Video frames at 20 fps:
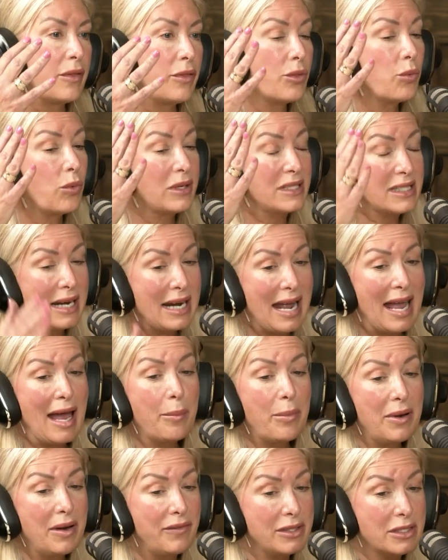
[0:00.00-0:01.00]
what's going to
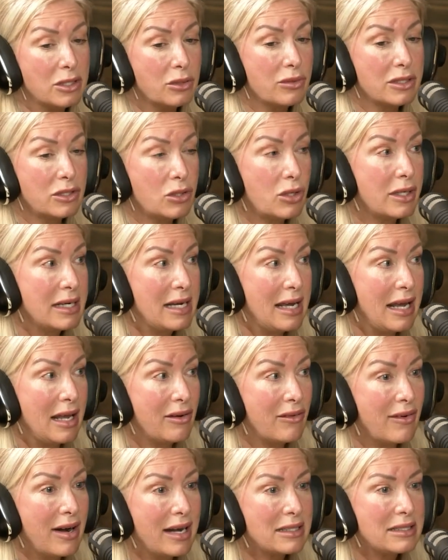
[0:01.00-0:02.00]
happen if it's a restricting
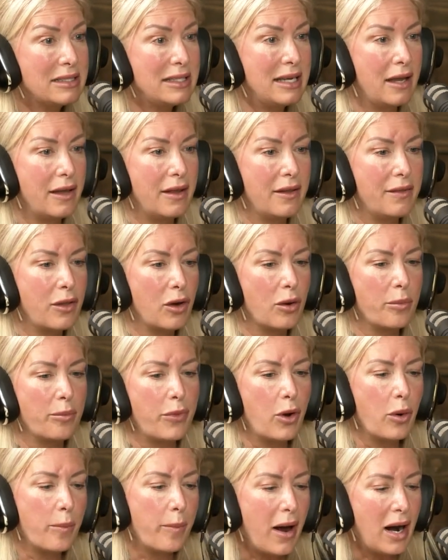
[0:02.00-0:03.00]
anorexia?
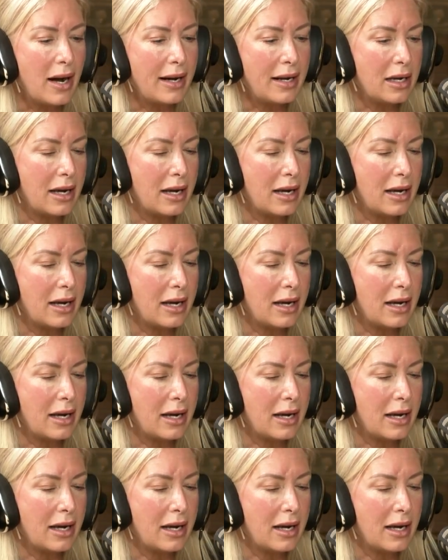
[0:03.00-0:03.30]
Their body